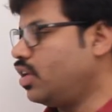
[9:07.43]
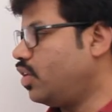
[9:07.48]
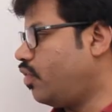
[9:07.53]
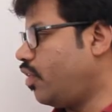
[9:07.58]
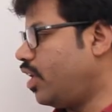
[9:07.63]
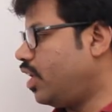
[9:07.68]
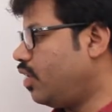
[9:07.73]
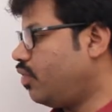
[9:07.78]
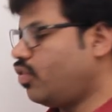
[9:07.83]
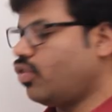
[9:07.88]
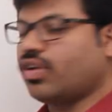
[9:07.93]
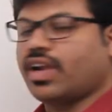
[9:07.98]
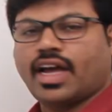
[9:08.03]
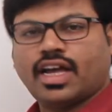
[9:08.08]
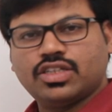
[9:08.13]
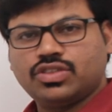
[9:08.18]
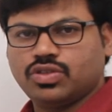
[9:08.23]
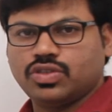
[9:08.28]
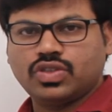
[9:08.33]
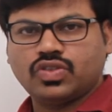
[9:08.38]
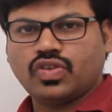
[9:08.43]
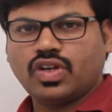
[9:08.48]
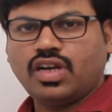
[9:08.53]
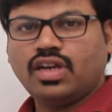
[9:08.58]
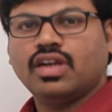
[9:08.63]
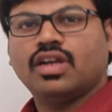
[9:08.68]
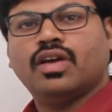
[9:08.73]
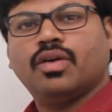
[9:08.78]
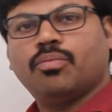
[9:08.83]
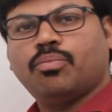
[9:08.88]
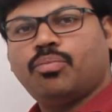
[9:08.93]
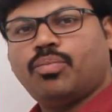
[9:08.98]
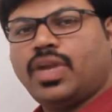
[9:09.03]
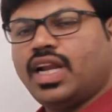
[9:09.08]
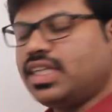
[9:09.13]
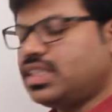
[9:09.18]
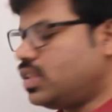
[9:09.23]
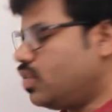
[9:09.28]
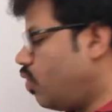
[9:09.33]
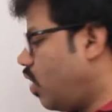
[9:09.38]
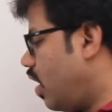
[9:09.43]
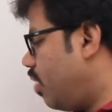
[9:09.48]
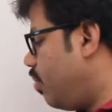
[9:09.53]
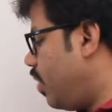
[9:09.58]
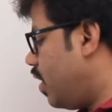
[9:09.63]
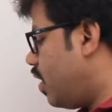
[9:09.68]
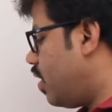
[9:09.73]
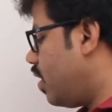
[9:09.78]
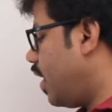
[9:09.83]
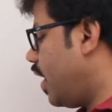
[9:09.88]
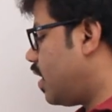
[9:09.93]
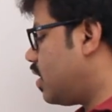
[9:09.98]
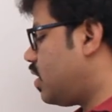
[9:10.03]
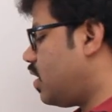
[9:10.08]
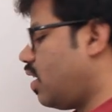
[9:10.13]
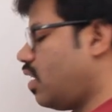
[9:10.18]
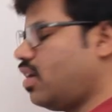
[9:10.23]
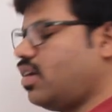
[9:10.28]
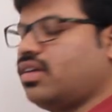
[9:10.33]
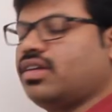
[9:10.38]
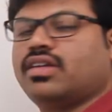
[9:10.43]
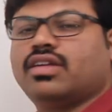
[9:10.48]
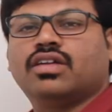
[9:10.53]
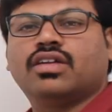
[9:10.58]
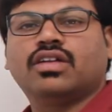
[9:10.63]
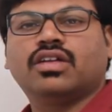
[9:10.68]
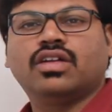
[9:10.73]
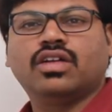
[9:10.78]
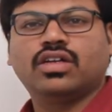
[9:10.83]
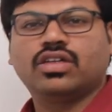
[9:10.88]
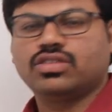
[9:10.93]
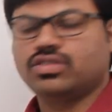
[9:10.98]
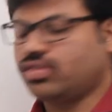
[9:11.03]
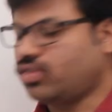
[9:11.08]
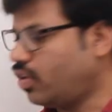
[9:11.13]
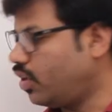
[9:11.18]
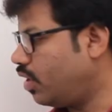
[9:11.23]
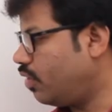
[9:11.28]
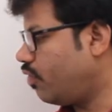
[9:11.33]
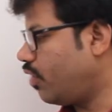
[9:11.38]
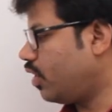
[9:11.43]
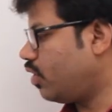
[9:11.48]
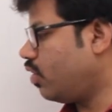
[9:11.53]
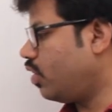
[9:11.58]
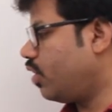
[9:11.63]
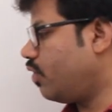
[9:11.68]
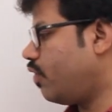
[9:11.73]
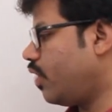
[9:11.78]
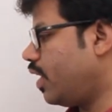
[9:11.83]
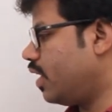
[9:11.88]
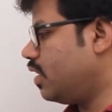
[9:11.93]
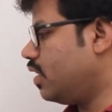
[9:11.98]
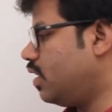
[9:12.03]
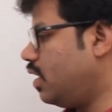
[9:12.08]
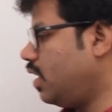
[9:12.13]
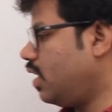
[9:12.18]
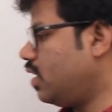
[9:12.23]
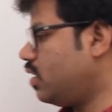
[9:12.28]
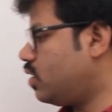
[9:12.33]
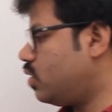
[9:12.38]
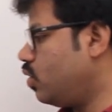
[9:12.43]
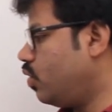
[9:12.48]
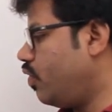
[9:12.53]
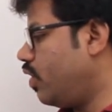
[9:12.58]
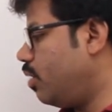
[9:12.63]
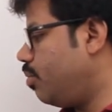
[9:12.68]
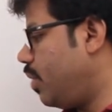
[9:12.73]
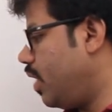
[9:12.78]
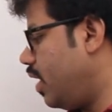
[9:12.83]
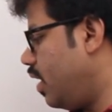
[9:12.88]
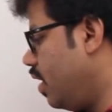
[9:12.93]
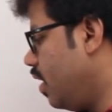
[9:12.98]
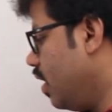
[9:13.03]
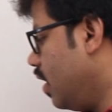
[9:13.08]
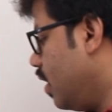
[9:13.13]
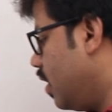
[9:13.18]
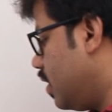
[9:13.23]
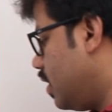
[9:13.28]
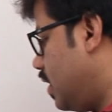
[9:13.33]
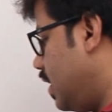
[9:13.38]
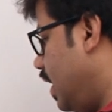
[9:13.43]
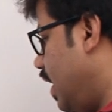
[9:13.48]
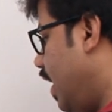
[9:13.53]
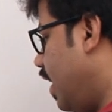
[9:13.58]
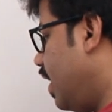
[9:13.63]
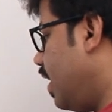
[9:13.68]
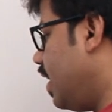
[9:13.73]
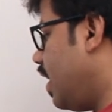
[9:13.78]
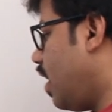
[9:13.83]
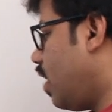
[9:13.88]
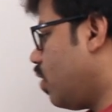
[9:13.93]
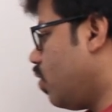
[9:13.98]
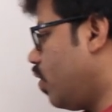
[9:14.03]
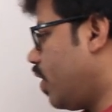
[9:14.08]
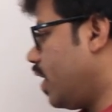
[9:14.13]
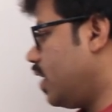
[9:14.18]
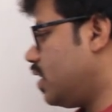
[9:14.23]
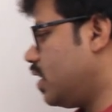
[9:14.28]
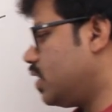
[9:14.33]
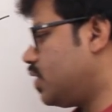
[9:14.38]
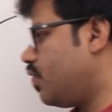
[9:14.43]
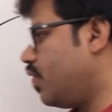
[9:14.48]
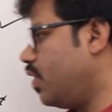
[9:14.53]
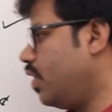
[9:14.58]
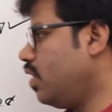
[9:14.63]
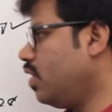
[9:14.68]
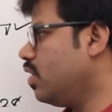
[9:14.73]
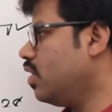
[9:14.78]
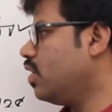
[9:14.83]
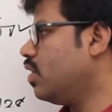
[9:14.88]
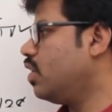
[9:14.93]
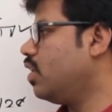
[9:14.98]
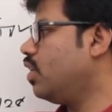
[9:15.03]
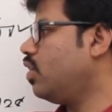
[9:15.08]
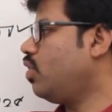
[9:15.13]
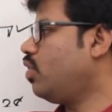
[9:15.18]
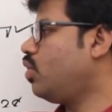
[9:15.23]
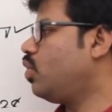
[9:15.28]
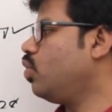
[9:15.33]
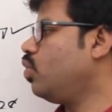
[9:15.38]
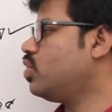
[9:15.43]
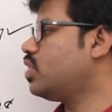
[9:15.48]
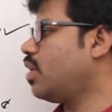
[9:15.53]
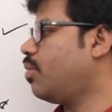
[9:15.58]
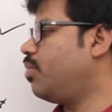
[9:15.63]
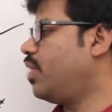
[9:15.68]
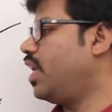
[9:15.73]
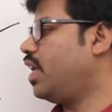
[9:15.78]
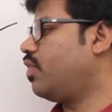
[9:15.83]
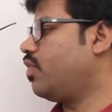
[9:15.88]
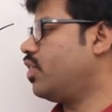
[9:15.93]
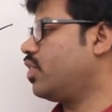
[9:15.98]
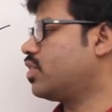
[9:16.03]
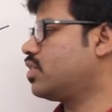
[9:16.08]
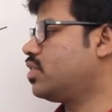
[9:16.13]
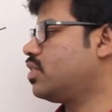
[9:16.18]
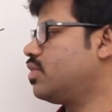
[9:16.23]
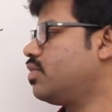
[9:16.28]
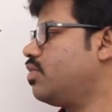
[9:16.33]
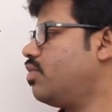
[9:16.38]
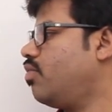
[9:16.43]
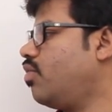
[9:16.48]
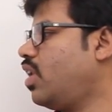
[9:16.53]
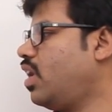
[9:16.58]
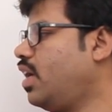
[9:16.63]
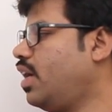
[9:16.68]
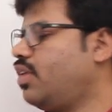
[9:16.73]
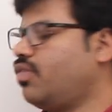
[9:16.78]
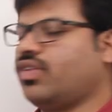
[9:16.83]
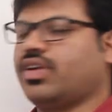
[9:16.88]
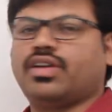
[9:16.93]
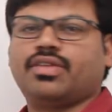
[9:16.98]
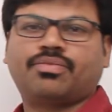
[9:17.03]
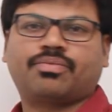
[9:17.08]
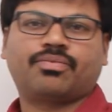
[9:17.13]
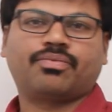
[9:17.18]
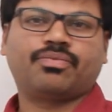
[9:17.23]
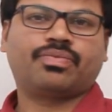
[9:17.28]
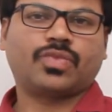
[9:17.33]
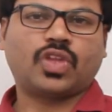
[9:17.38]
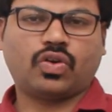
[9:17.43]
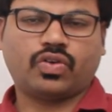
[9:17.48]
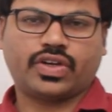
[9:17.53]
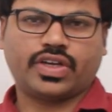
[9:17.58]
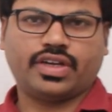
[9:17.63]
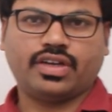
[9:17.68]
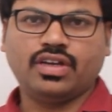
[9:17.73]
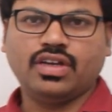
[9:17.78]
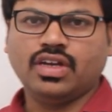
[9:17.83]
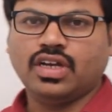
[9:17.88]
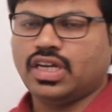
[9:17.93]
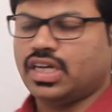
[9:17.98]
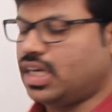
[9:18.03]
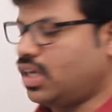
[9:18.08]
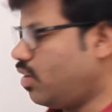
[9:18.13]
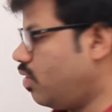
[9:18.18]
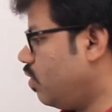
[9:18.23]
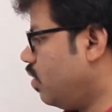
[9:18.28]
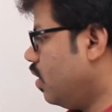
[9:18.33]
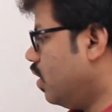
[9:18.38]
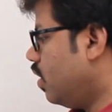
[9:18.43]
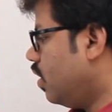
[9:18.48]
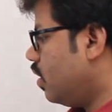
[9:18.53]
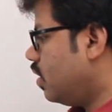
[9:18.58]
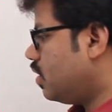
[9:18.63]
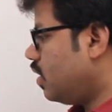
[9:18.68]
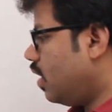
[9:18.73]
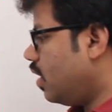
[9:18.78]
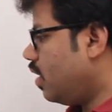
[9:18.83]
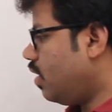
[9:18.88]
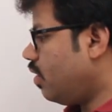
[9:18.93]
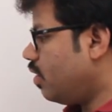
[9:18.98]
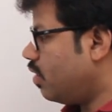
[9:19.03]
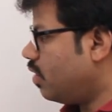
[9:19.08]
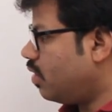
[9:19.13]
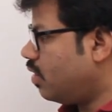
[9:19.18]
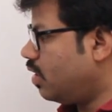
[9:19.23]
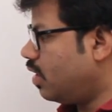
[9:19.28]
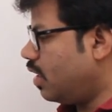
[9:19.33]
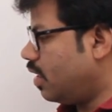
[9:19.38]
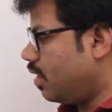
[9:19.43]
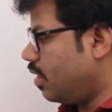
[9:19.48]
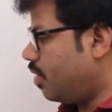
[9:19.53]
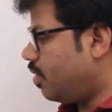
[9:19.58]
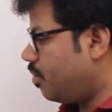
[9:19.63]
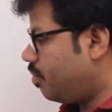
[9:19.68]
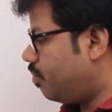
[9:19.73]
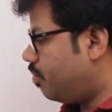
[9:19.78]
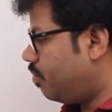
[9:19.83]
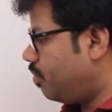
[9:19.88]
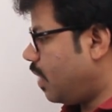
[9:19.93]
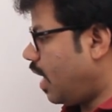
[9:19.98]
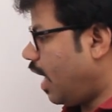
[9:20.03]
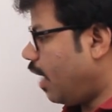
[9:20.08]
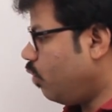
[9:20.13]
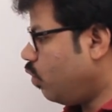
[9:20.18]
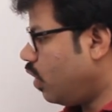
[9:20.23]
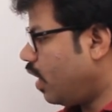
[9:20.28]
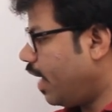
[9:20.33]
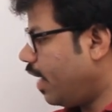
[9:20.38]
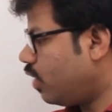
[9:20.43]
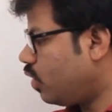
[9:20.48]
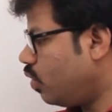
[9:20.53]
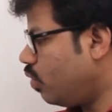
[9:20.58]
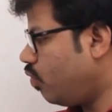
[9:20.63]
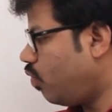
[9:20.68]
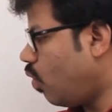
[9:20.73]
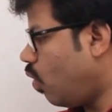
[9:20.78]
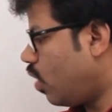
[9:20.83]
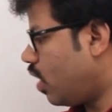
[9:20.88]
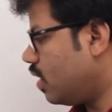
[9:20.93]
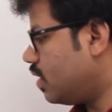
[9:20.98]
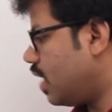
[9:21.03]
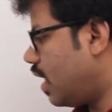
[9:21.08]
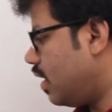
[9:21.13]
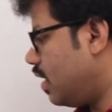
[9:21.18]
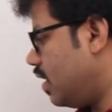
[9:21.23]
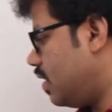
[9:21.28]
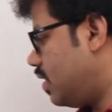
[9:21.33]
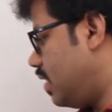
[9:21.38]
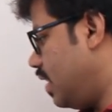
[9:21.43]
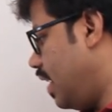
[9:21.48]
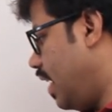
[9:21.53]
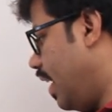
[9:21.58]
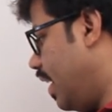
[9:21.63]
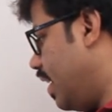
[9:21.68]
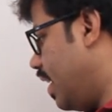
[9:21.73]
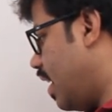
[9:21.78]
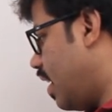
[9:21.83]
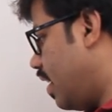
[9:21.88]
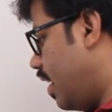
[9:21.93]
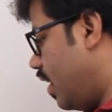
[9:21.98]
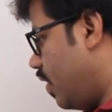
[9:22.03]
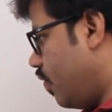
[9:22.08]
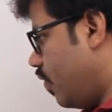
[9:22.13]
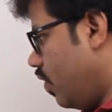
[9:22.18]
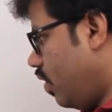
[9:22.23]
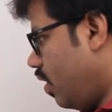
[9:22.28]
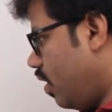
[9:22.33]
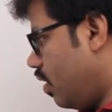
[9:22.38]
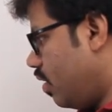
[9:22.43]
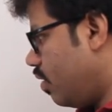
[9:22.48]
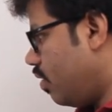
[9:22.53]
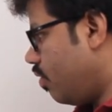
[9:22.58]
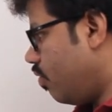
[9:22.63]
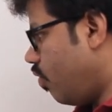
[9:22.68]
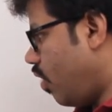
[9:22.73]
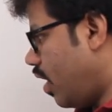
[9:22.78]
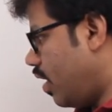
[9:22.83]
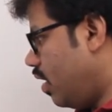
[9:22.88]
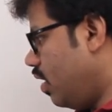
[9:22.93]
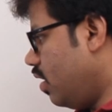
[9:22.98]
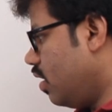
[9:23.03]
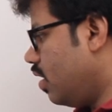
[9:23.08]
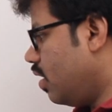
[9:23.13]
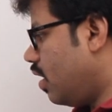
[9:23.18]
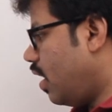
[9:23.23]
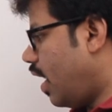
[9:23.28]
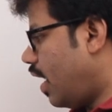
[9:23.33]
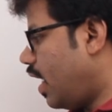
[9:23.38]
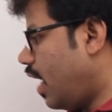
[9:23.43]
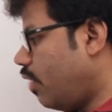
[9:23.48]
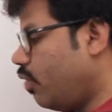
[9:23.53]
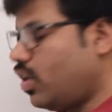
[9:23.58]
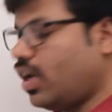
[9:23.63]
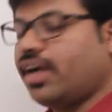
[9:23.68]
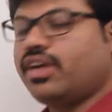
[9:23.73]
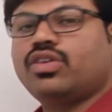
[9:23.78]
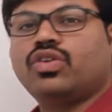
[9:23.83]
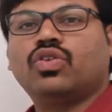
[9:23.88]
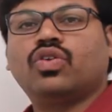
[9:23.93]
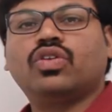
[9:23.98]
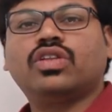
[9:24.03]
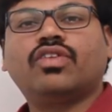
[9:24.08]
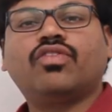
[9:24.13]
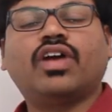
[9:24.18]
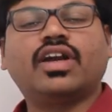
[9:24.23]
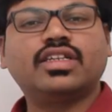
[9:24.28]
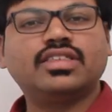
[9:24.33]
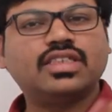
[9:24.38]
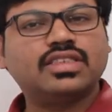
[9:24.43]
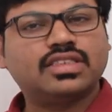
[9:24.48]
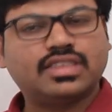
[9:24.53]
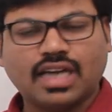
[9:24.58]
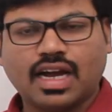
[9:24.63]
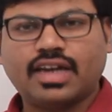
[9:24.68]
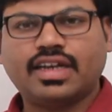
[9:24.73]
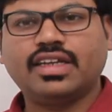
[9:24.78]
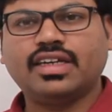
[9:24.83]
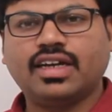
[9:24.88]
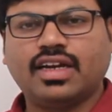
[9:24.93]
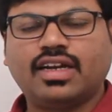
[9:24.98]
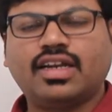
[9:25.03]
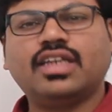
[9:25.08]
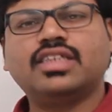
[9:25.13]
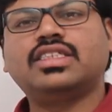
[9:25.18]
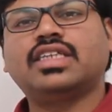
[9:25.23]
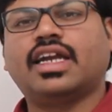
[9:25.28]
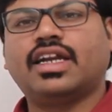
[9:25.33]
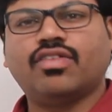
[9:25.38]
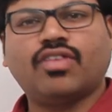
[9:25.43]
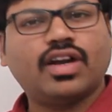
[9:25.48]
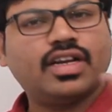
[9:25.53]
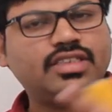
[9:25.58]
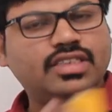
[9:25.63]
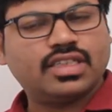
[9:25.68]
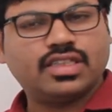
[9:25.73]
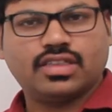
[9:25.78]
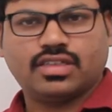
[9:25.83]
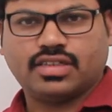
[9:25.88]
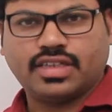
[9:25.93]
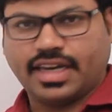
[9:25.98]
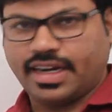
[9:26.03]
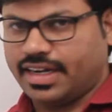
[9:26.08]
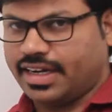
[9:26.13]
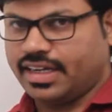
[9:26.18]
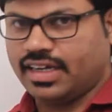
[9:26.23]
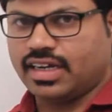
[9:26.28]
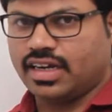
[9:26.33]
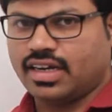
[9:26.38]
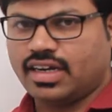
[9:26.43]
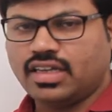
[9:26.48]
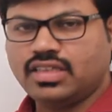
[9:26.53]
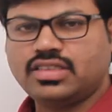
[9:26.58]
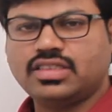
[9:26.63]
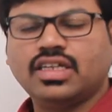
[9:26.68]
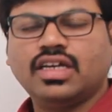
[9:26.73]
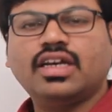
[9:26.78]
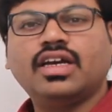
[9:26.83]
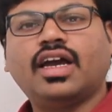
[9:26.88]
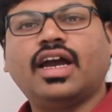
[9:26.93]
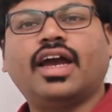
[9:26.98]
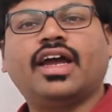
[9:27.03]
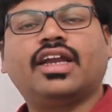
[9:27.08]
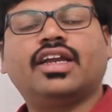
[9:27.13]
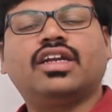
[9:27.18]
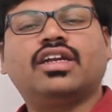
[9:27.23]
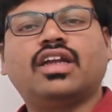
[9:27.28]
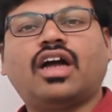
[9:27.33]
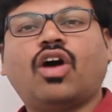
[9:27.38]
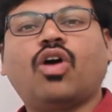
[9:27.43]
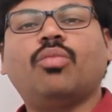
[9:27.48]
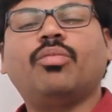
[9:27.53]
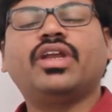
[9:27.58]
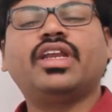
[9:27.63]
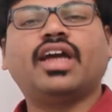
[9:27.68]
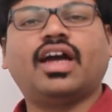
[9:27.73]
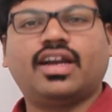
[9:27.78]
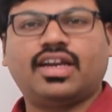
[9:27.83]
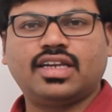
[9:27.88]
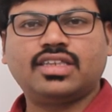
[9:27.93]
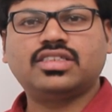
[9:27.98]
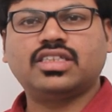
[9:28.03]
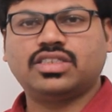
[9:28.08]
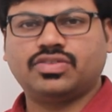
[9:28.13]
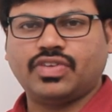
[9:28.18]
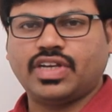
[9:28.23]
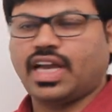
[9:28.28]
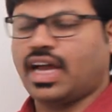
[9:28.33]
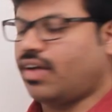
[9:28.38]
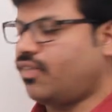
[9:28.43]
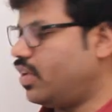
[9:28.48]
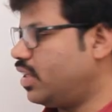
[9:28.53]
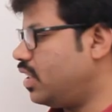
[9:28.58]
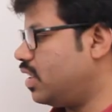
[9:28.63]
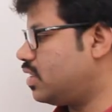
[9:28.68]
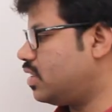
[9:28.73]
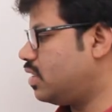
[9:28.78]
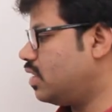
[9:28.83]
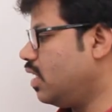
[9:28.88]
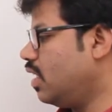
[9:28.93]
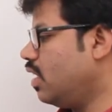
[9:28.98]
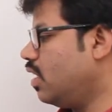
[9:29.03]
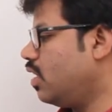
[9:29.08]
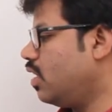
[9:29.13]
24 as usual plus 1 bit extra. So 25, 25. These two will be CIDR notations for two subnetworks, 1 and 1. Okay. Now, sir, I would like to focus on this CIDR network 1, and I would like to know what is the starting address and what is the ending address and how many addresses we have in this